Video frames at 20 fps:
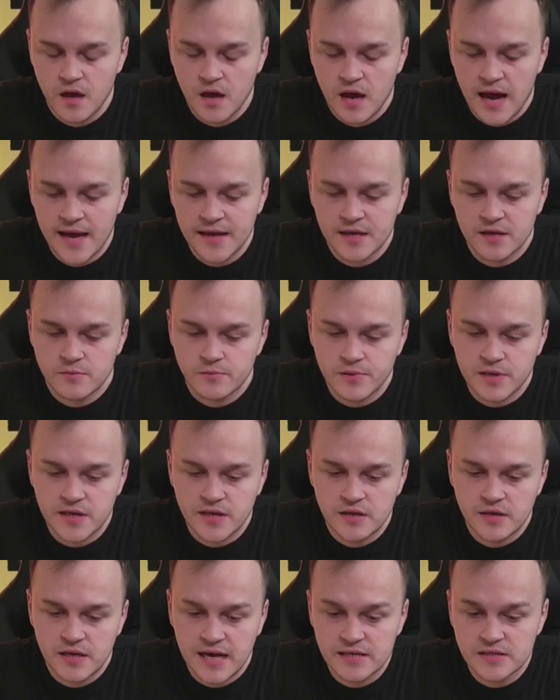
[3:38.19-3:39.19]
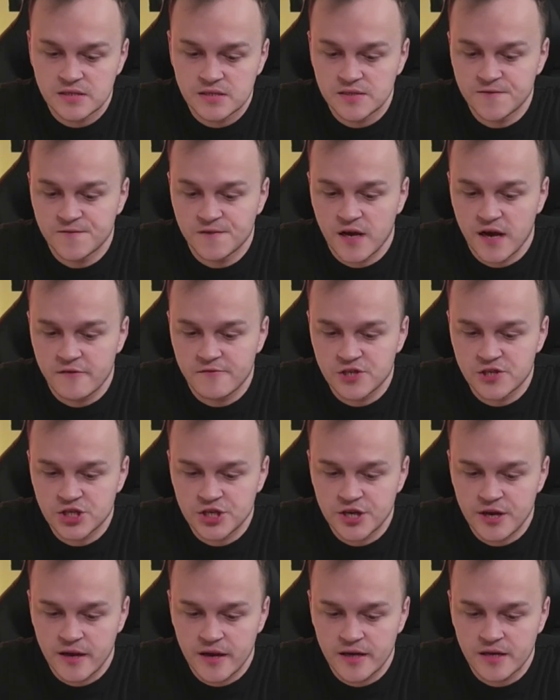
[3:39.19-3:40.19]
I can play knight c5
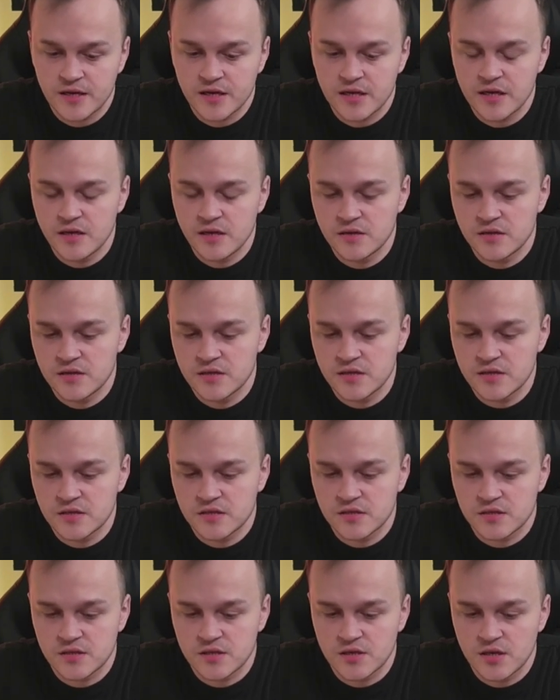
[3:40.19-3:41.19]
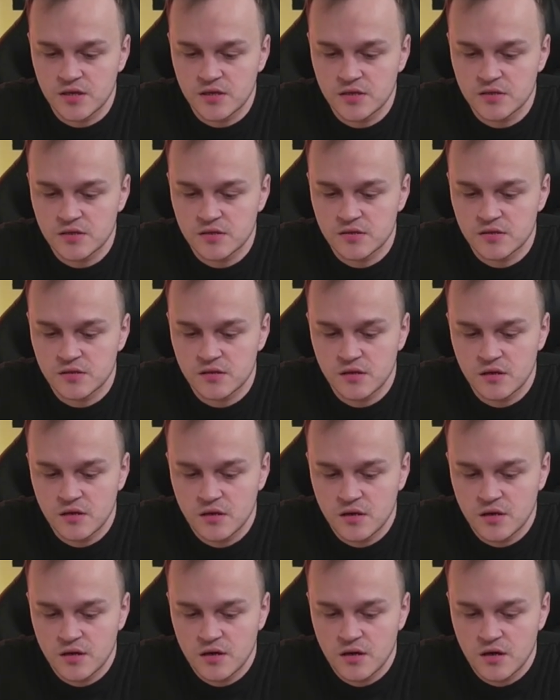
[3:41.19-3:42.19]
check, king d6,
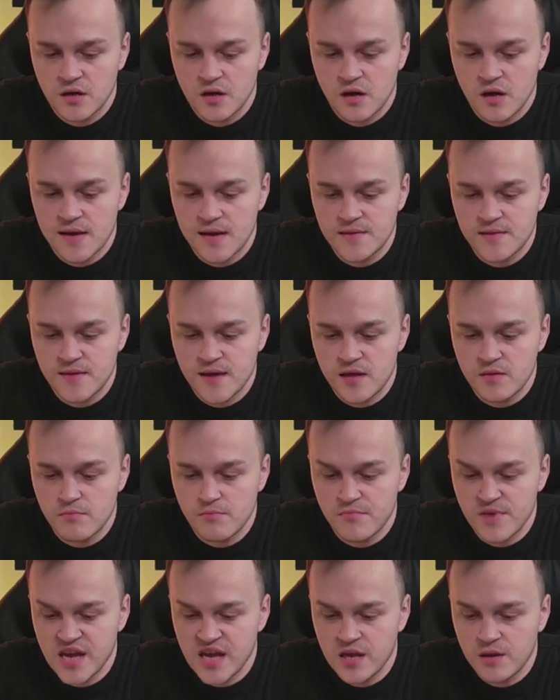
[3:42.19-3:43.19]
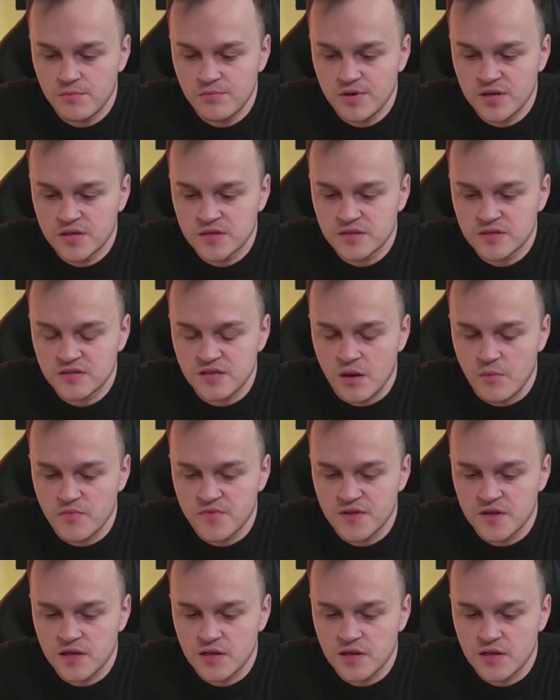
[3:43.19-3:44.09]
and then maybe something